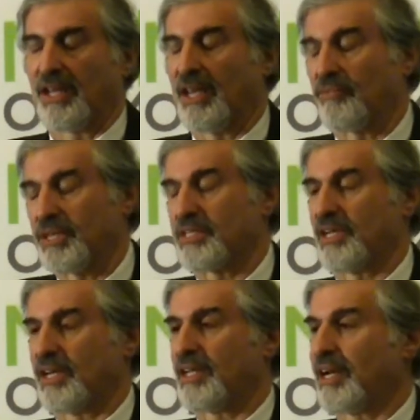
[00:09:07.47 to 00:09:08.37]
And we
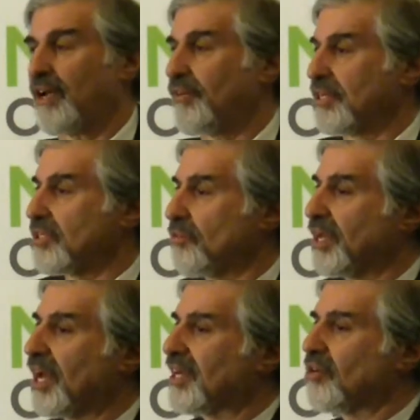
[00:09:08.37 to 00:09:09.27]
study that evidence. So
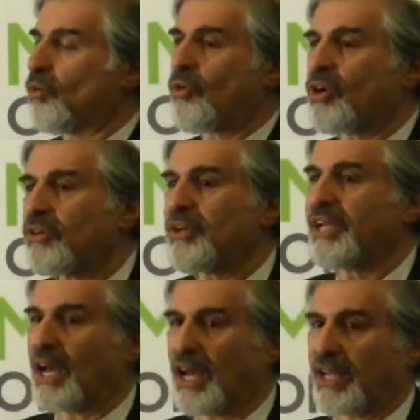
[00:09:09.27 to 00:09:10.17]
we got an
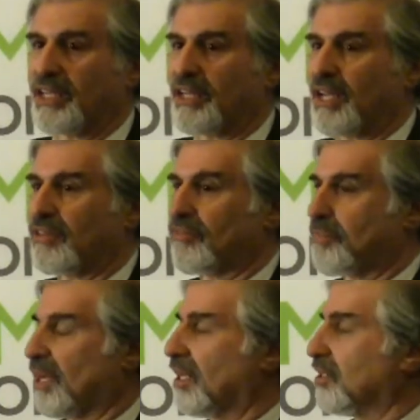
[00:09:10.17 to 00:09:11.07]
ornery guy in
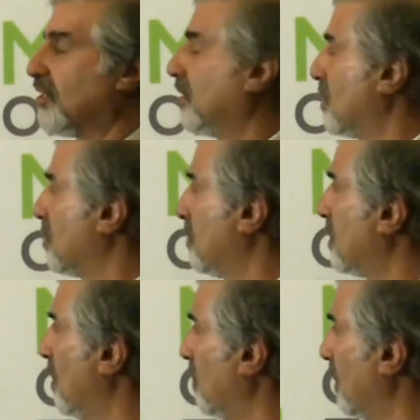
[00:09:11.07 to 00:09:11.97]
anthropology at the
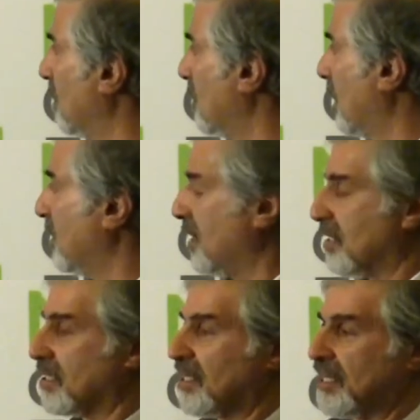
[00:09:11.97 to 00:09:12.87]
Smithsonian, this guy
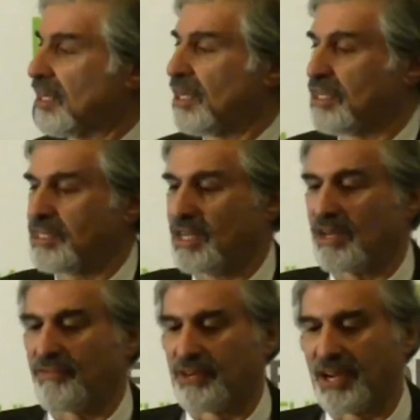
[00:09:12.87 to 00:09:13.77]
Dennis Stan uh,
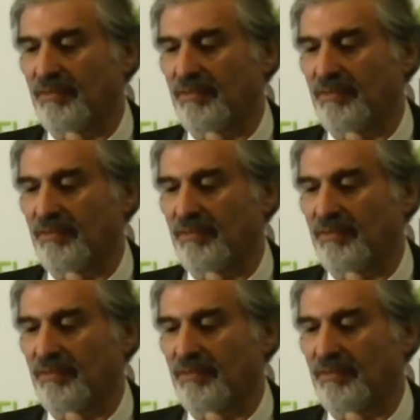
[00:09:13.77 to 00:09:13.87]
Stanford.